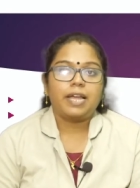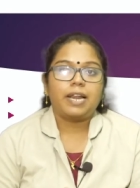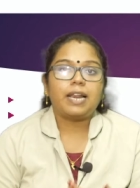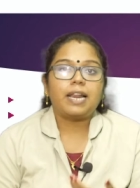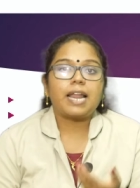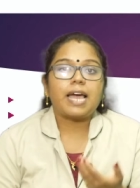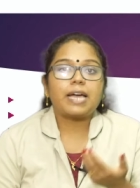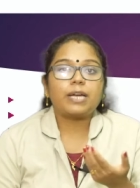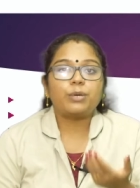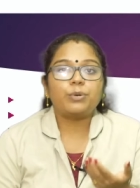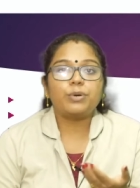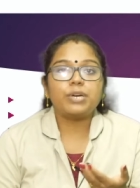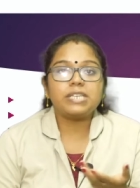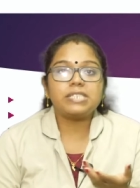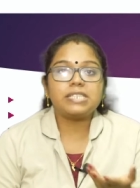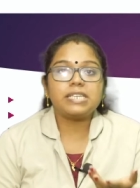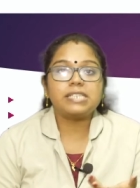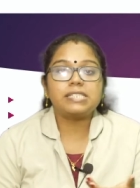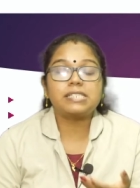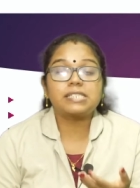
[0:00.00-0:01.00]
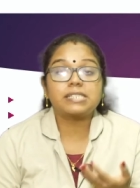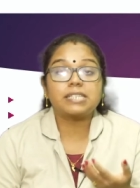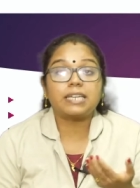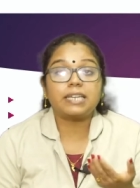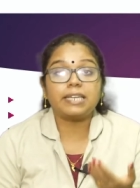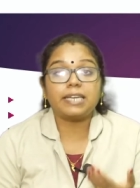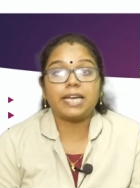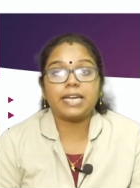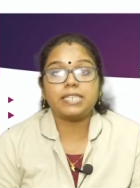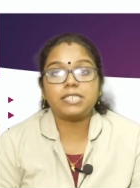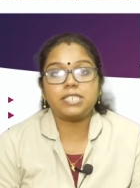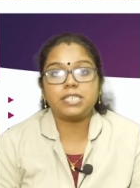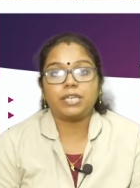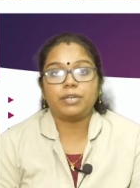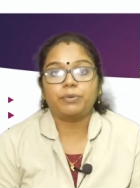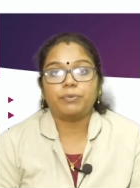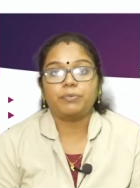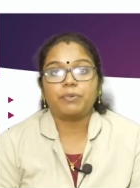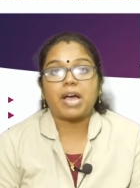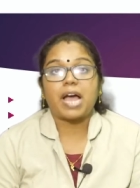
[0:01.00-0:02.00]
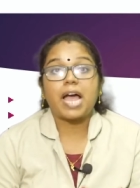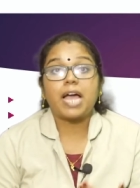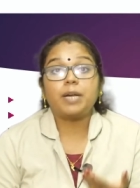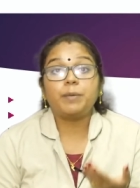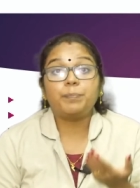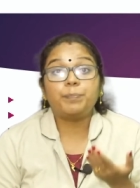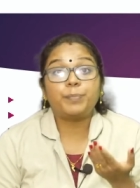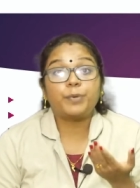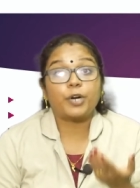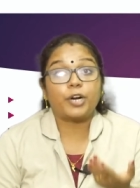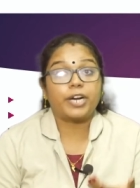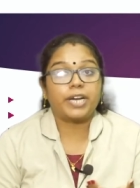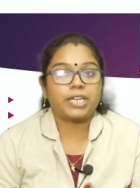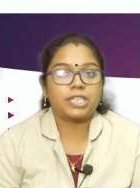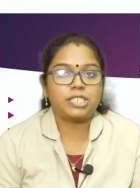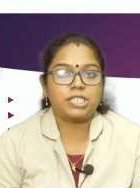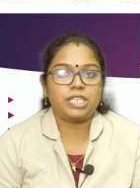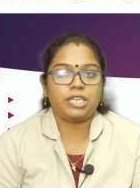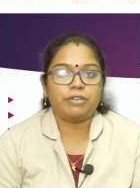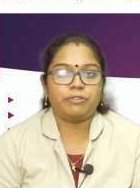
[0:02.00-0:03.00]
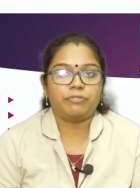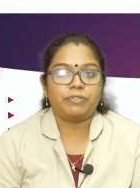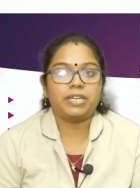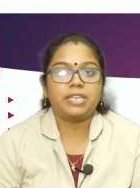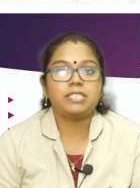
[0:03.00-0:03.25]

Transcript: Language is creative and productive.